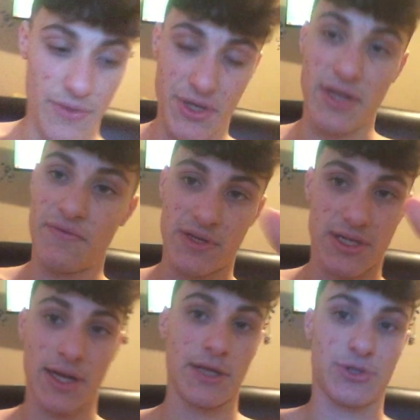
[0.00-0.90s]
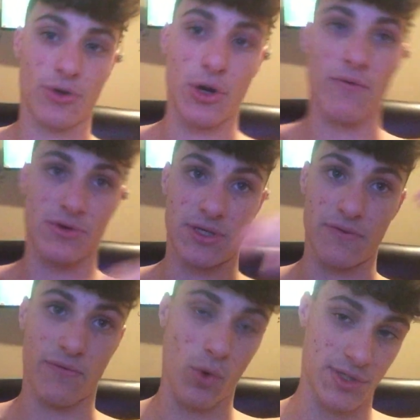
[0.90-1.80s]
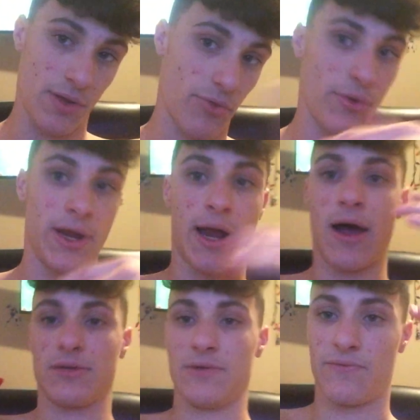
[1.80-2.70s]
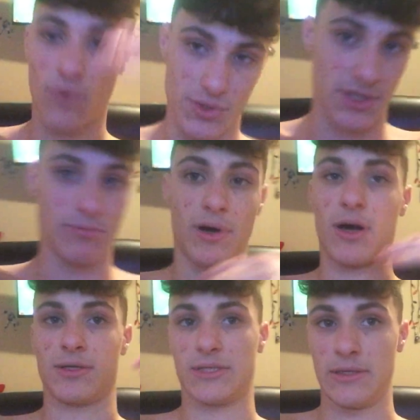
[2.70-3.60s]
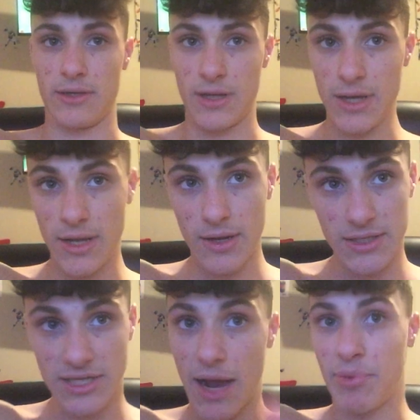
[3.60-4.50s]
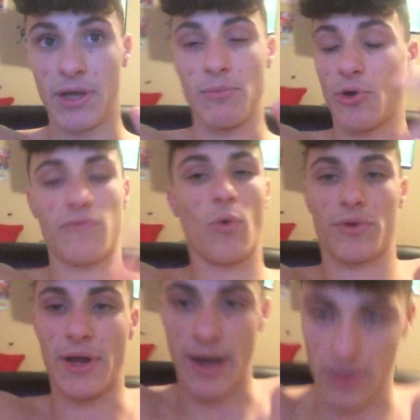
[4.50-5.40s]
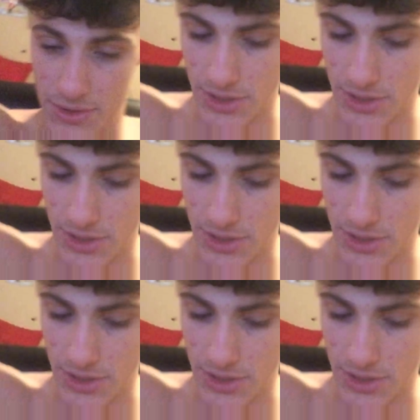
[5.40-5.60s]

the defense getting turnovers and forcing 3 and outs and forcing punts and stopping them on the 4th down.